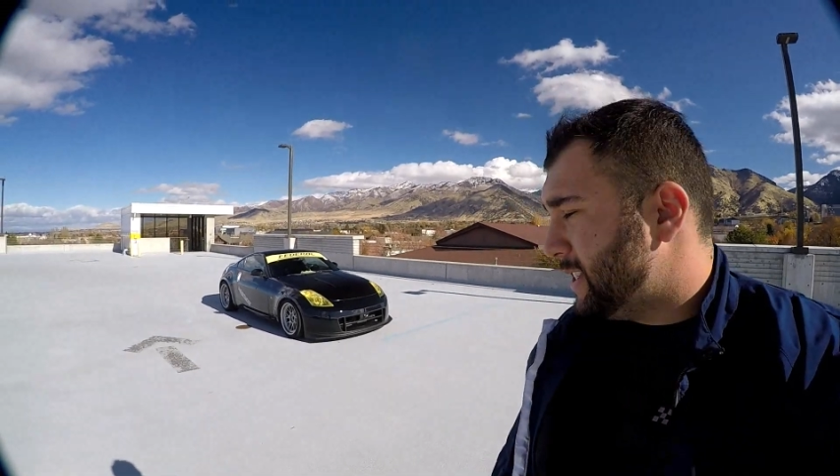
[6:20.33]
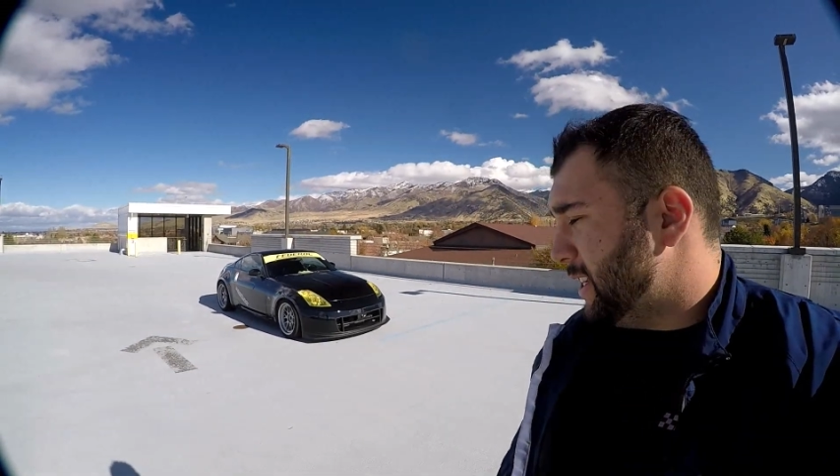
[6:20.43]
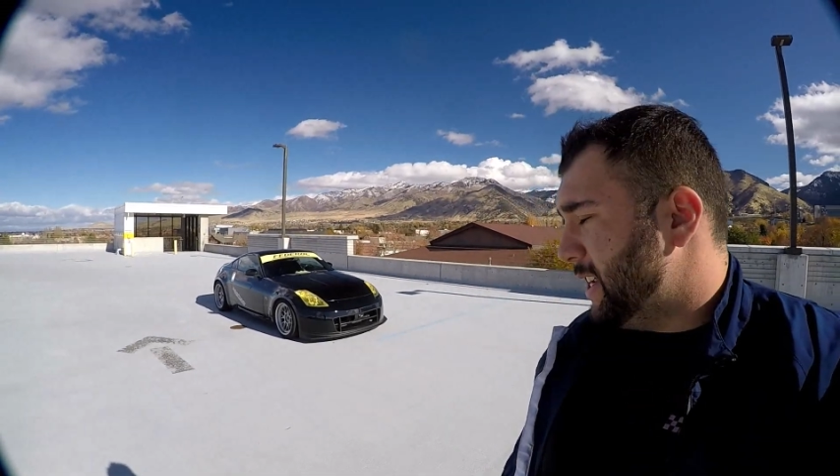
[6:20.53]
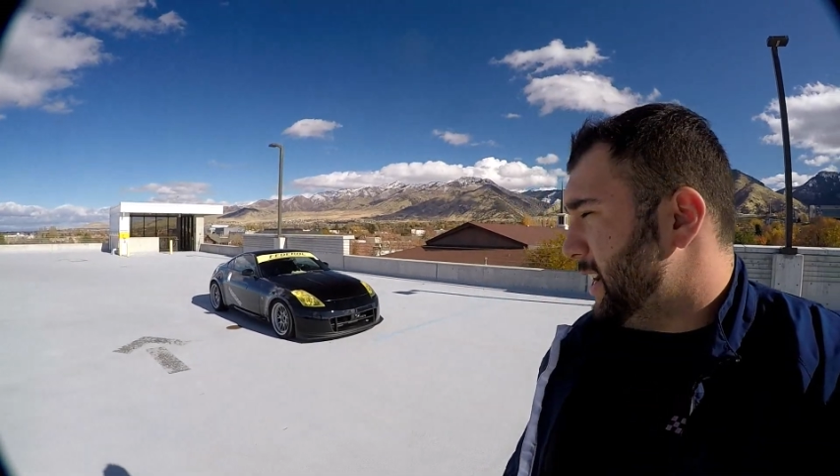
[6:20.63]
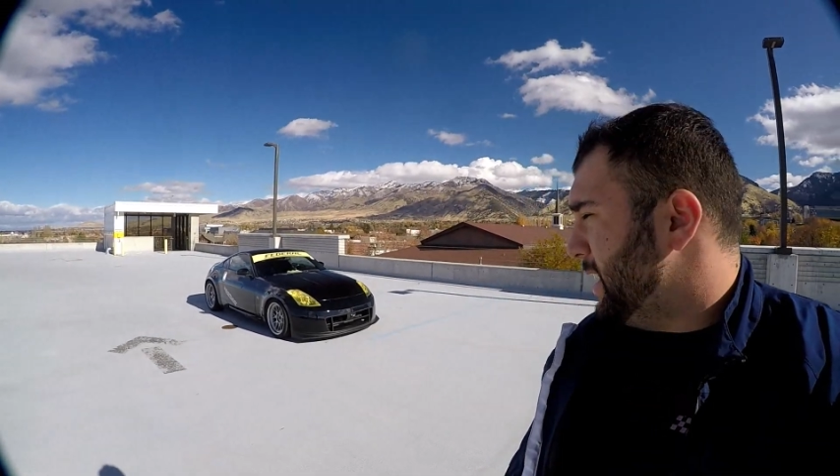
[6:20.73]

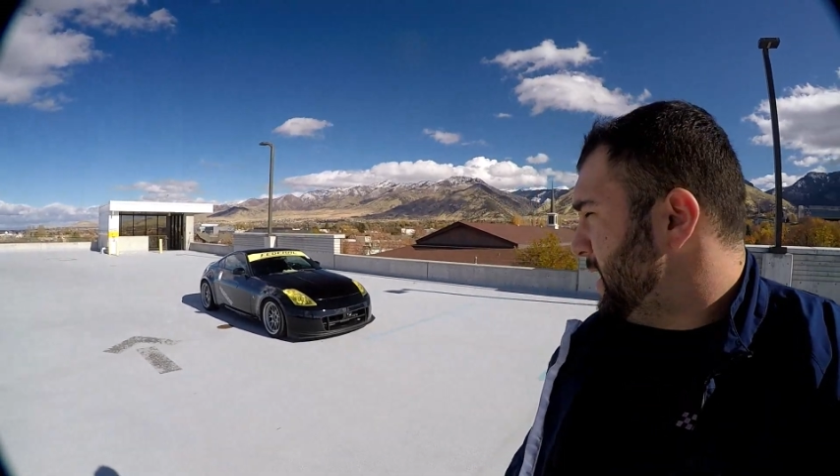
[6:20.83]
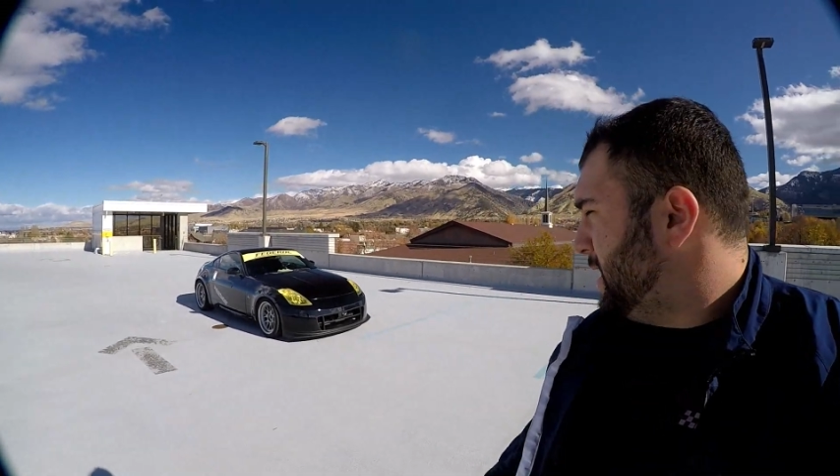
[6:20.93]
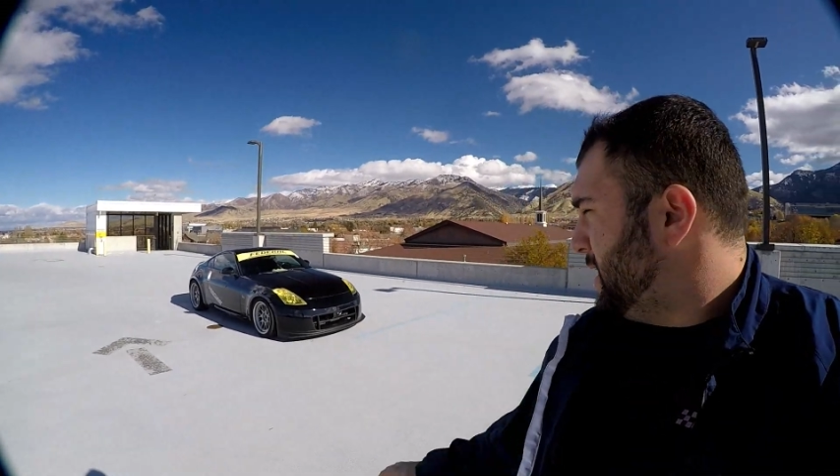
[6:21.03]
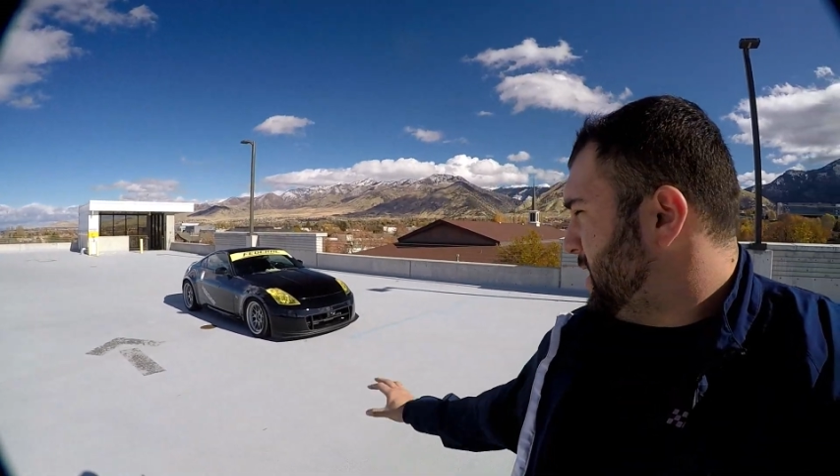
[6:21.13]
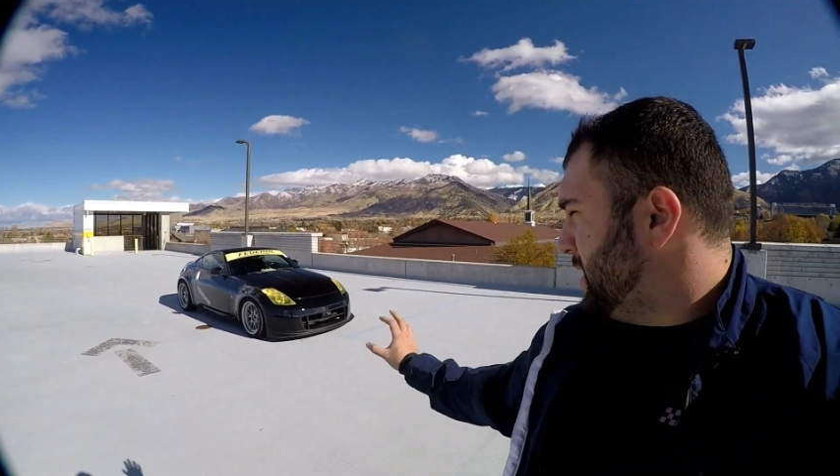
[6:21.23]
and
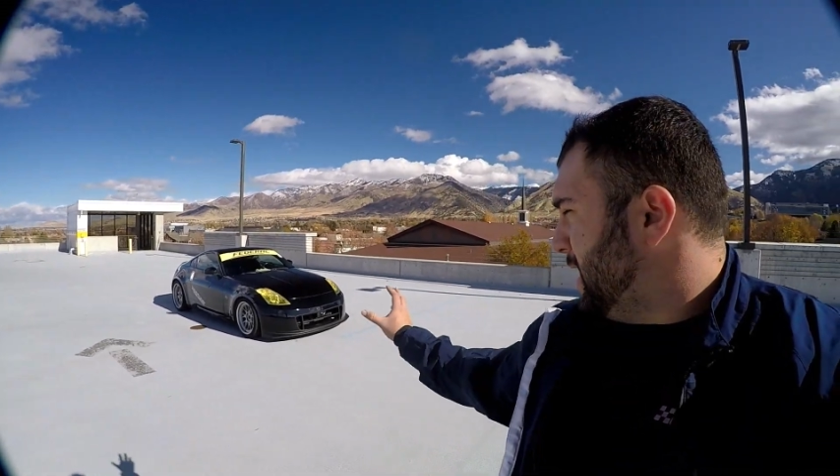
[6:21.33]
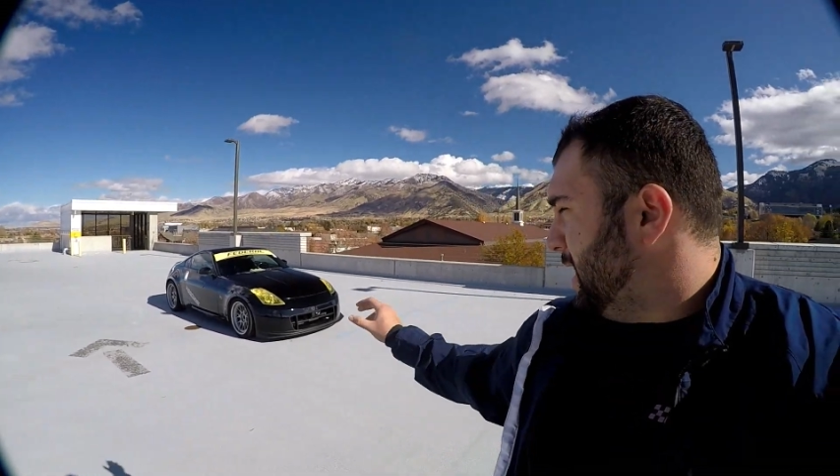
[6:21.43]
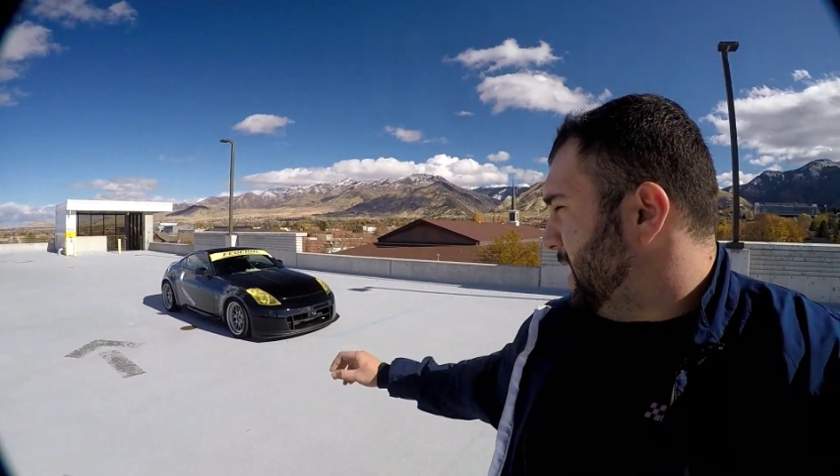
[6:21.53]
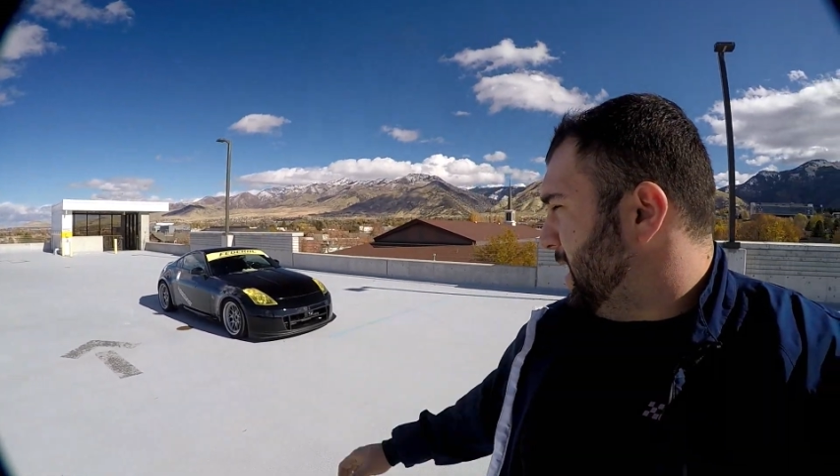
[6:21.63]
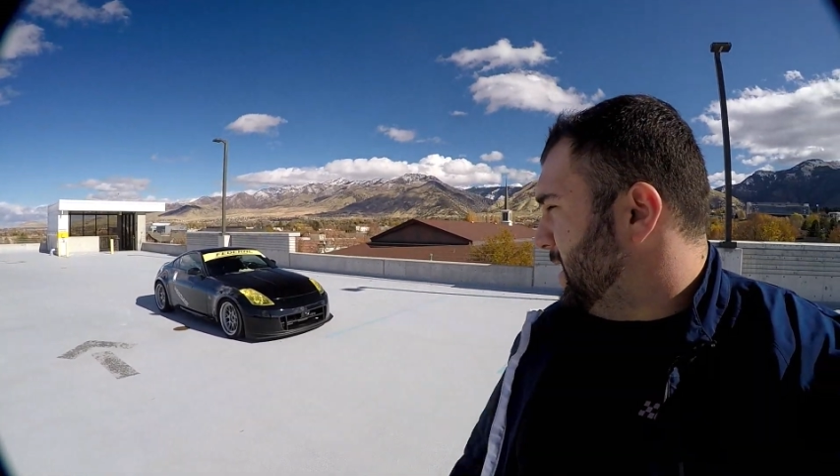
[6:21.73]

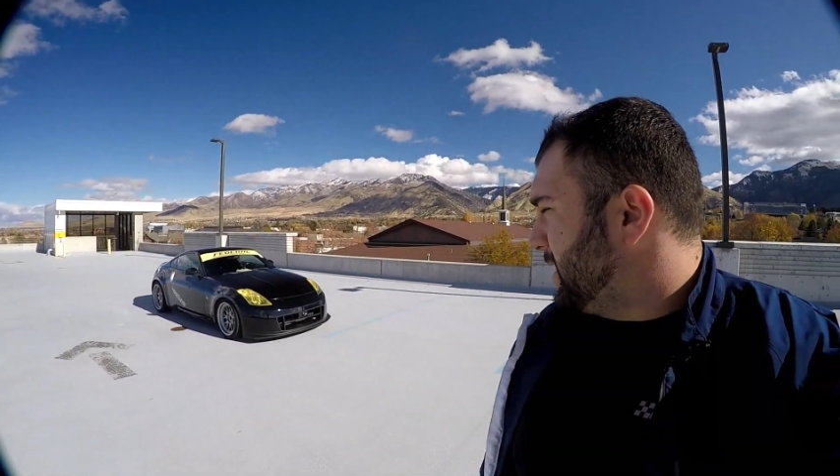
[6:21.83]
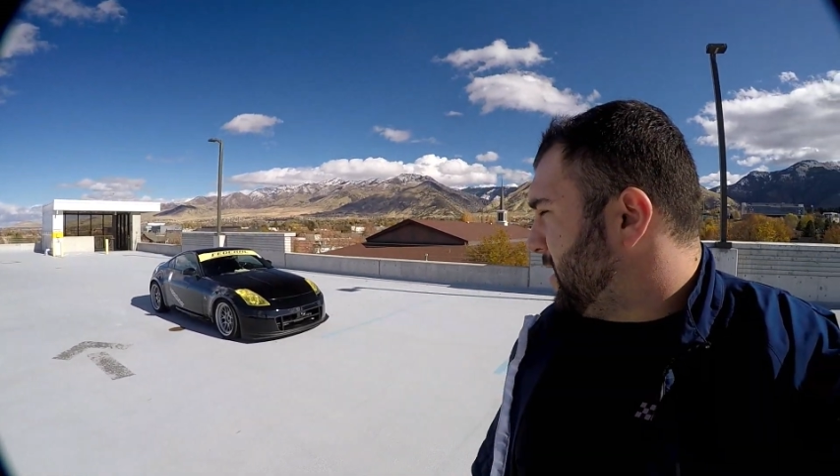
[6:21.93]
this